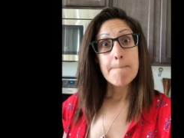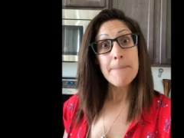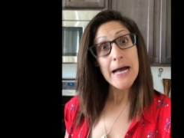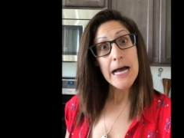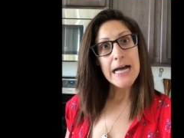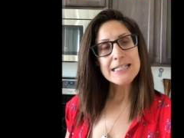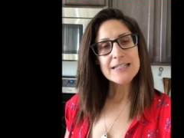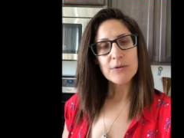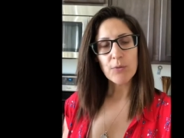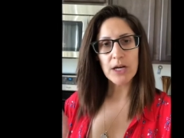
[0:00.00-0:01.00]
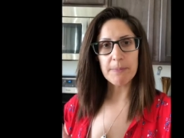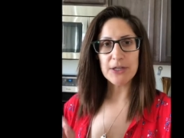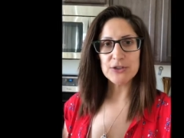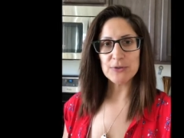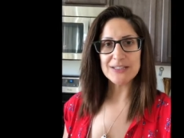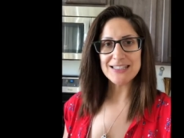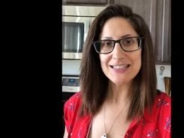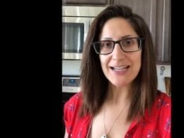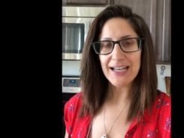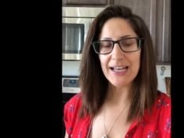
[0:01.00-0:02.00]
but what I'm gonna do
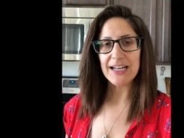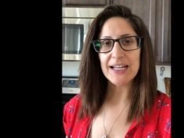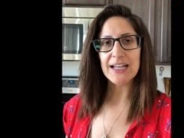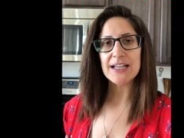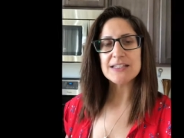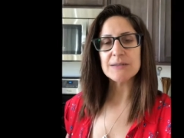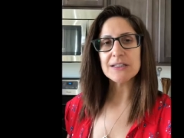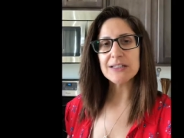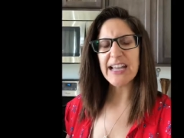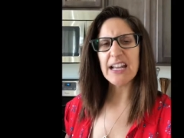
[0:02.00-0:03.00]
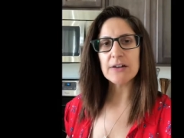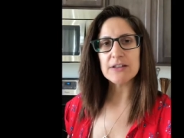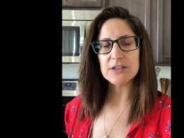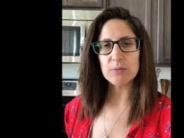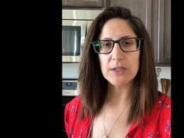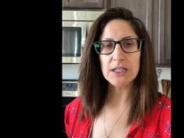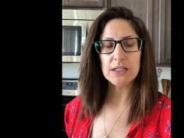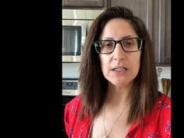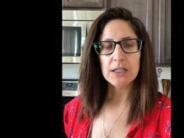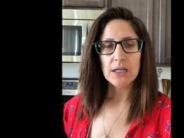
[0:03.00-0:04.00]
instead is later this
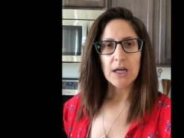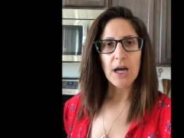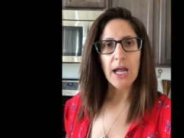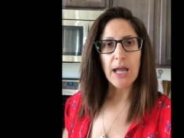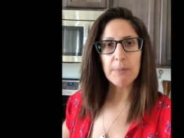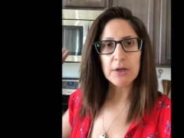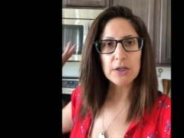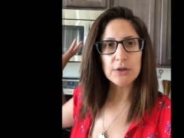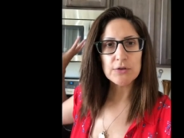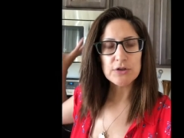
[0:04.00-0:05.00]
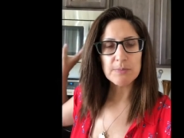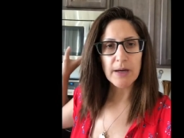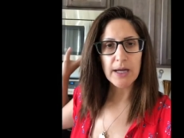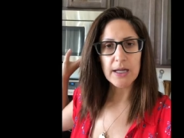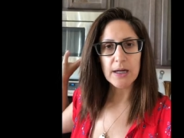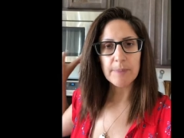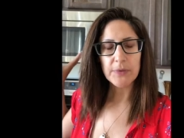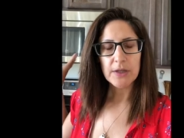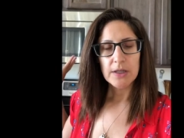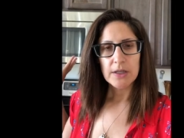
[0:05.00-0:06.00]
week, I am gonna use my,
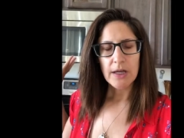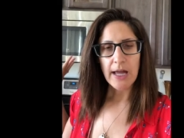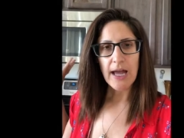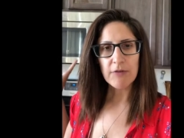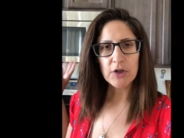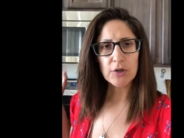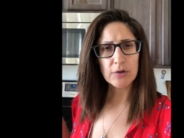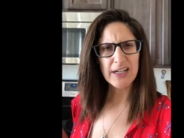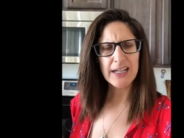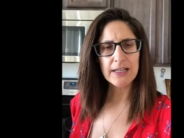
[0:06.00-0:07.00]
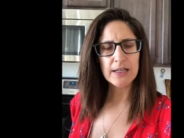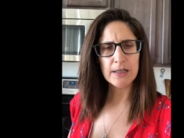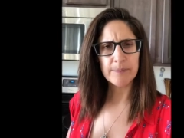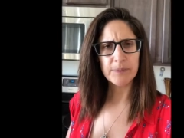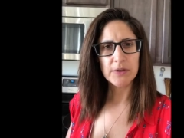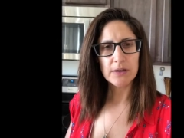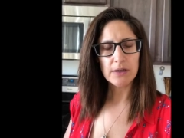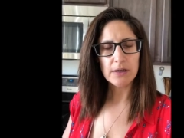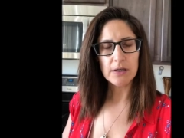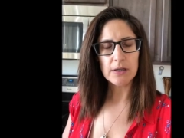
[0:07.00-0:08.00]
um, I have Korean um,
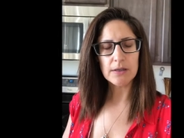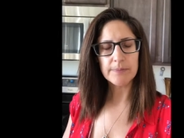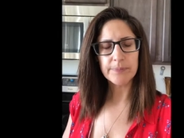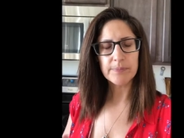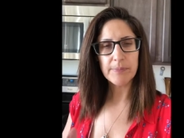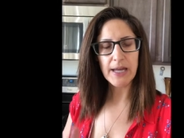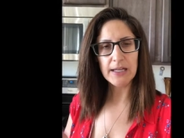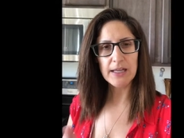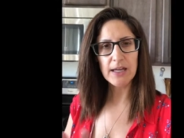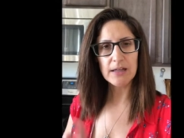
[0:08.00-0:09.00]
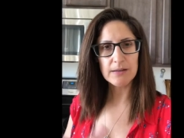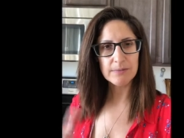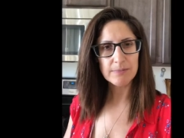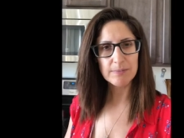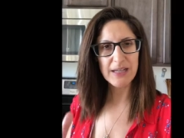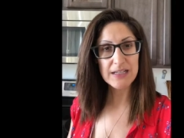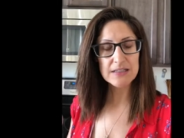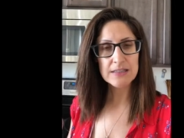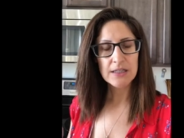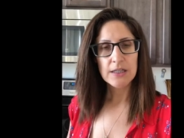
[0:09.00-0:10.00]
um, pancake
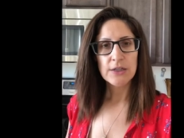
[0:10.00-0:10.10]
mix.